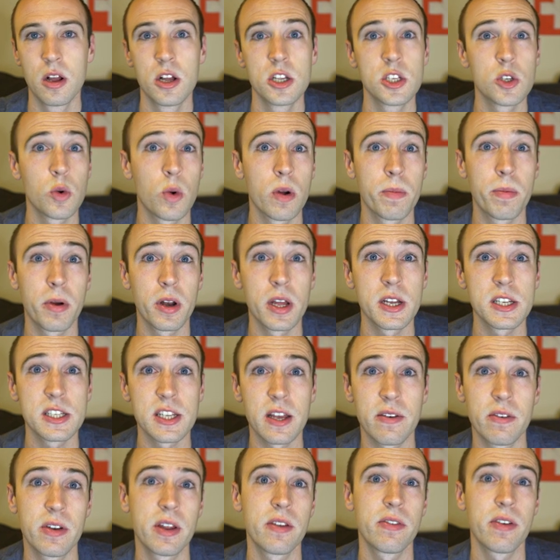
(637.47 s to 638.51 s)
So we're putting
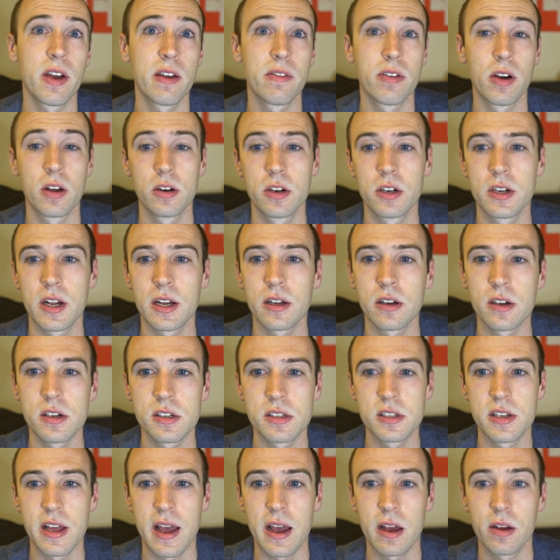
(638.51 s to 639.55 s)

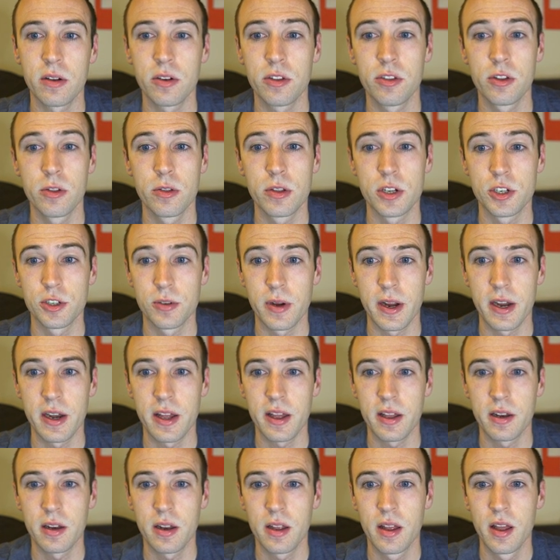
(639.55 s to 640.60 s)
$7,500 down through the
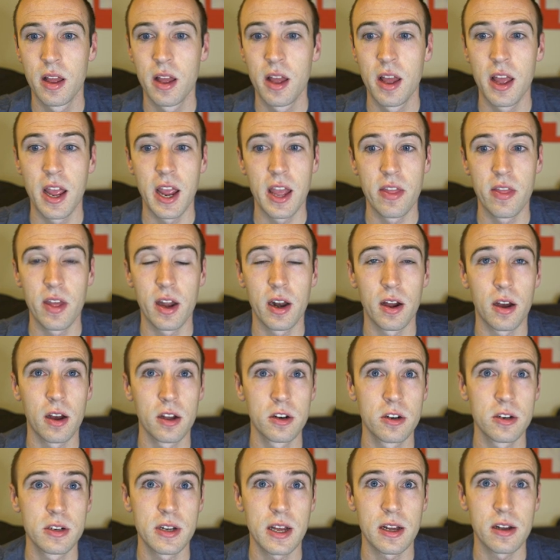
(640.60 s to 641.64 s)
trade-in, and then
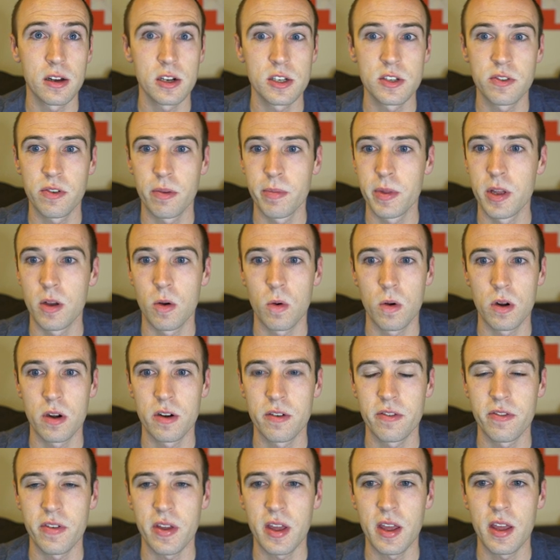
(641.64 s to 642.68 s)
$100 from the order
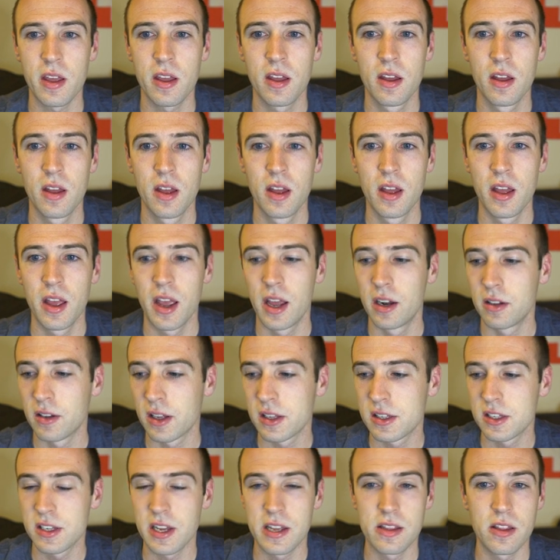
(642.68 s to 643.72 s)
fee, and
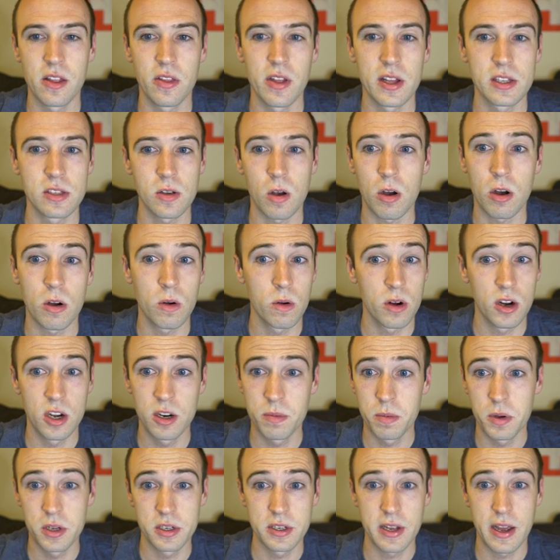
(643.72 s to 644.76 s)
let's say that that's all we're going to
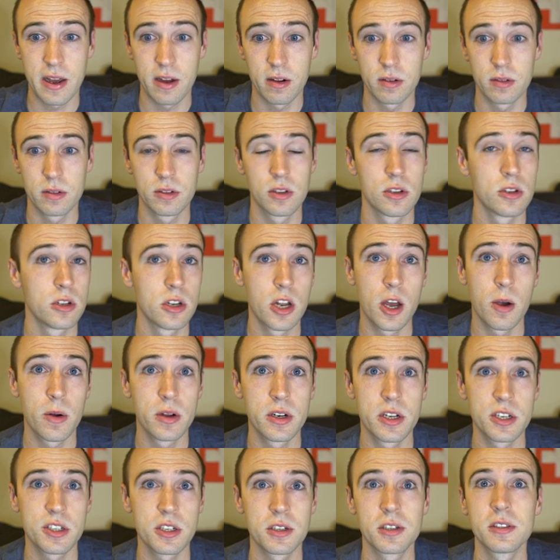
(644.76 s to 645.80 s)
put down, no
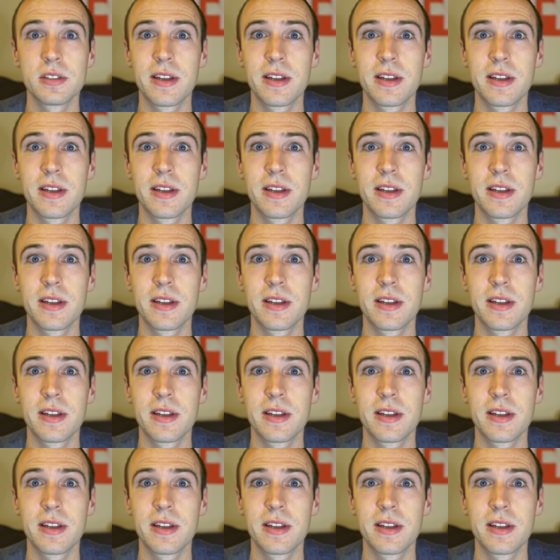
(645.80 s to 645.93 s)
additional